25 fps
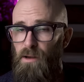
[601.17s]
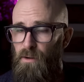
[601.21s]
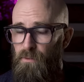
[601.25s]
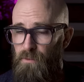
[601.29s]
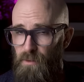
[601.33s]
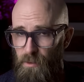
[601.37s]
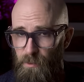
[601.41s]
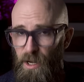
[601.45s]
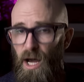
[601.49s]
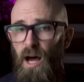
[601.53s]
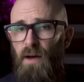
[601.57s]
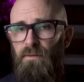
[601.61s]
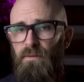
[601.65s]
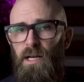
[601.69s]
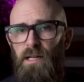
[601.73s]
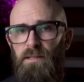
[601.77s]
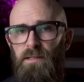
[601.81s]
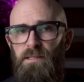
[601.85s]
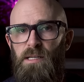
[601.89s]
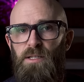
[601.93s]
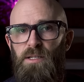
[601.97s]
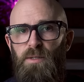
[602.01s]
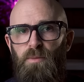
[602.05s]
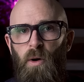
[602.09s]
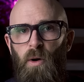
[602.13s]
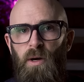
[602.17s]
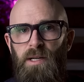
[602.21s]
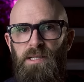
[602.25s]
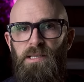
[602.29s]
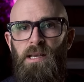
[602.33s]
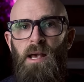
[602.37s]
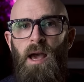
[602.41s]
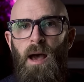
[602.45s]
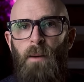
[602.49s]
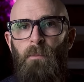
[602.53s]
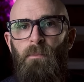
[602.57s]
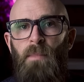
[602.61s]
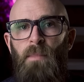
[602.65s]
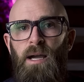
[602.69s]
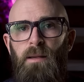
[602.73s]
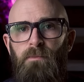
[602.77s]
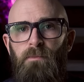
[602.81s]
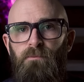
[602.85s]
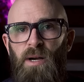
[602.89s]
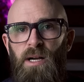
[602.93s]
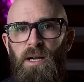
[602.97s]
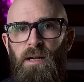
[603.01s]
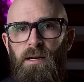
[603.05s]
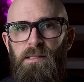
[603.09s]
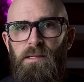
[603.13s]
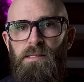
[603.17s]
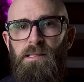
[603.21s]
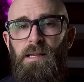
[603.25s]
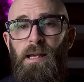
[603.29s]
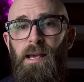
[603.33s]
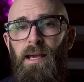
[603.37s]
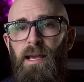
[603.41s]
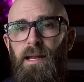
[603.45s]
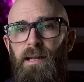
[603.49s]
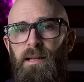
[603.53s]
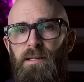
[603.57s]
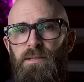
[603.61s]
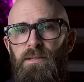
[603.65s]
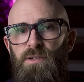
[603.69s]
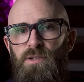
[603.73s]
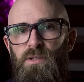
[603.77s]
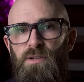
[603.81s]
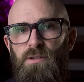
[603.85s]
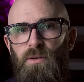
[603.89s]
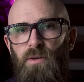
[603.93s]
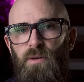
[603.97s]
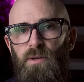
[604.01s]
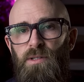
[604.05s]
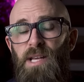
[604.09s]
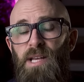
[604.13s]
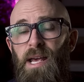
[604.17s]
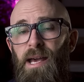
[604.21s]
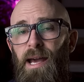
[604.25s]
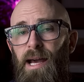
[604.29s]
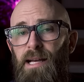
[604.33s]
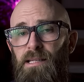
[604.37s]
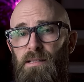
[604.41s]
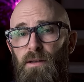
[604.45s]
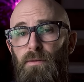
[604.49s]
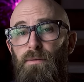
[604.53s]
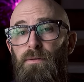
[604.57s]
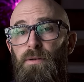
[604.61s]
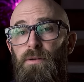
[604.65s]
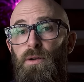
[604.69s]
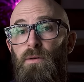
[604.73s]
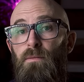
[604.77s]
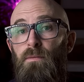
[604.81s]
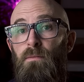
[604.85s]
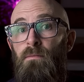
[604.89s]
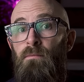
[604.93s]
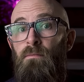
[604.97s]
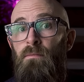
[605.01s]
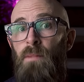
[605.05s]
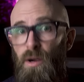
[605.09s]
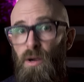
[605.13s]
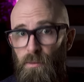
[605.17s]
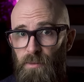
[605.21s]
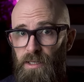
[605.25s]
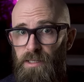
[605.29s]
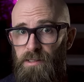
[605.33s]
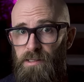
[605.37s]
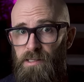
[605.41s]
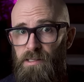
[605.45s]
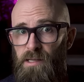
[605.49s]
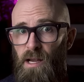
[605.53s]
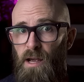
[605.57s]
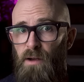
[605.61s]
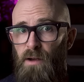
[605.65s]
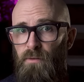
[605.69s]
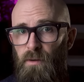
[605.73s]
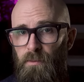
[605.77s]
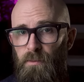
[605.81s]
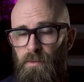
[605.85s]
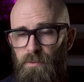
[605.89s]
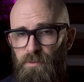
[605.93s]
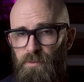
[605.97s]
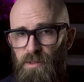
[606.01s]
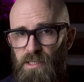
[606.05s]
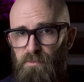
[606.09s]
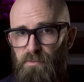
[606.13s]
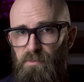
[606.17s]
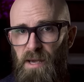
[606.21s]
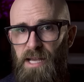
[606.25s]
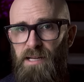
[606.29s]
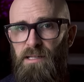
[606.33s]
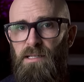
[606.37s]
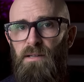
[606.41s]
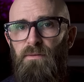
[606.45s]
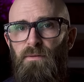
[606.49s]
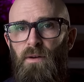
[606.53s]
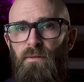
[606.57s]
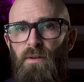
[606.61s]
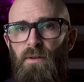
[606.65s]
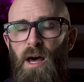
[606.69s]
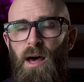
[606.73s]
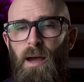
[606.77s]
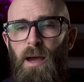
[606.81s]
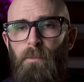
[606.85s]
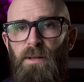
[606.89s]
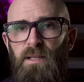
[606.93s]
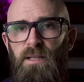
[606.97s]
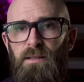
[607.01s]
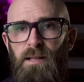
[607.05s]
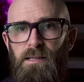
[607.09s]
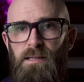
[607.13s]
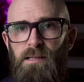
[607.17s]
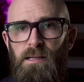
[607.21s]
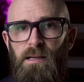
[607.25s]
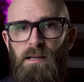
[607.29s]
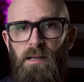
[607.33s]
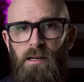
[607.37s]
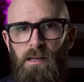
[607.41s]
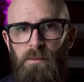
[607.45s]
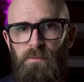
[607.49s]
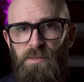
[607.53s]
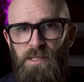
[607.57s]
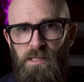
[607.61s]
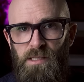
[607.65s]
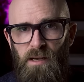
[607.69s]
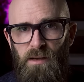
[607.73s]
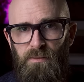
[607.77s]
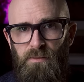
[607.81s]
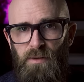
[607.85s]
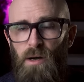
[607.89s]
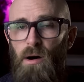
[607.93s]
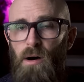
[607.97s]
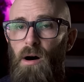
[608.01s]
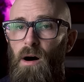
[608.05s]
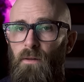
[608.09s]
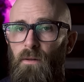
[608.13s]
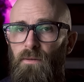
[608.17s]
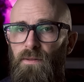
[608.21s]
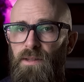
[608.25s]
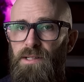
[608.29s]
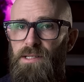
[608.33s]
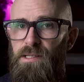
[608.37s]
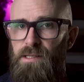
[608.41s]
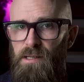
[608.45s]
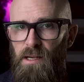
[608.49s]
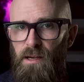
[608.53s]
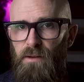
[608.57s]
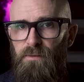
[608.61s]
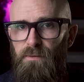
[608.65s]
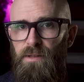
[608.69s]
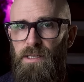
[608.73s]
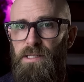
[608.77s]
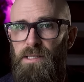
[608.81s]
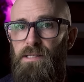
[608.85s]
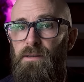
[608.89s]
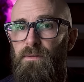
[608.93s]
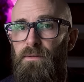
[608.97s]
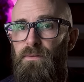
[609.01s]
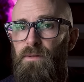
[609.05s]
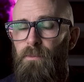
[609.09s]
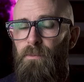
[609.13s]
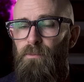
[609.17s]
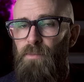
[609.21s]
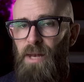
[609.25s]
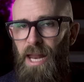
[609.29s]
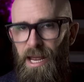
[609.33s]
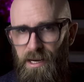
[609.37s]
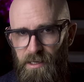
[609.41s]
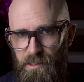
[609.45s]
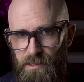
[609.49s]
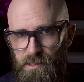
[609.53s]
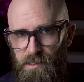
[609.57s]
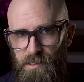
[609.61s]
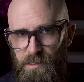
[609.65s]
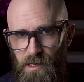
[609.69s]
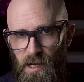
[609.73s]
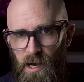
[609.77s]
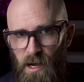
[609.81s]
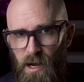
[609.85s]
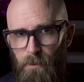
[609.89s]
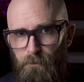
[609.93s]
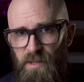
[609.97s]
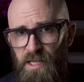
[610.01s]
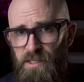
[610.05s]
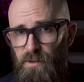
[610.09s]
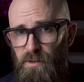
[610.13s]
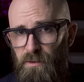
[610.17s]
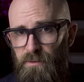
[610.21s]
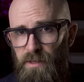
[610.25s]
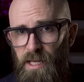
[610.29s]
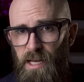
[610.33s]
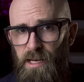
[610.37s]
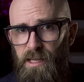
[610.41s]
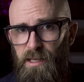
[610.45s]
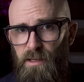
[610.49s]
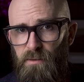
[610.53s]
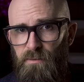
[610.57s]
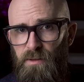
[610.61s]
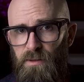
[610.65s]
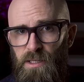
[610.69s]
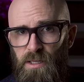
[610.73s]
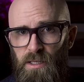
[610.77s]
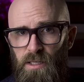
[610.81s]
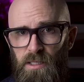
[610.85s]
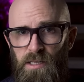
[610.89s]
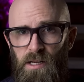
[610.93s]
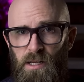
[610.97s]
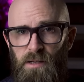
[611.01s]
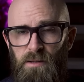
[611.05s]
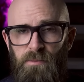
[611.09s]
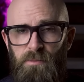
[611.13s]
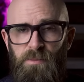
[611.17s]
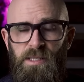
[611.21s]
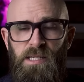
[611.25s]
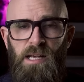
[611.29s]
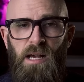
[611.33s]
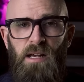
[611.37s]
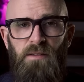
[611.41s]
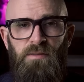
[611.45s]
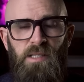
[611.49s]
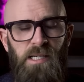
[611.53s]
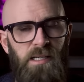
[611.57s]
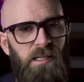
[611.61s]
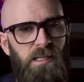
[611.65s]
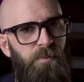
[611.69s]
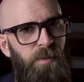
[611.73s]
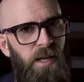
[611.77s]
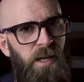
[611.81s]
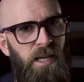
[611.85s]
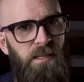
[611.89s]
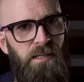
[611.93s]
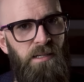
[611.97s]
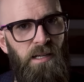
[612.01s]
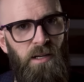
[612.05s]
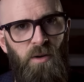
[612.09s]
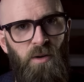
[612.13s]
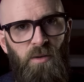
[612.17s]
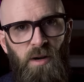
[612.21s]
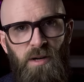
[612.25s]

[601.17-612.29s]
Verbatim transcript: from our vantage point, might pass in as short as a few moments from the perspective of a hypothetical observer on the surface of the Planck star. As Rovelli and Vidotto themselves explained it,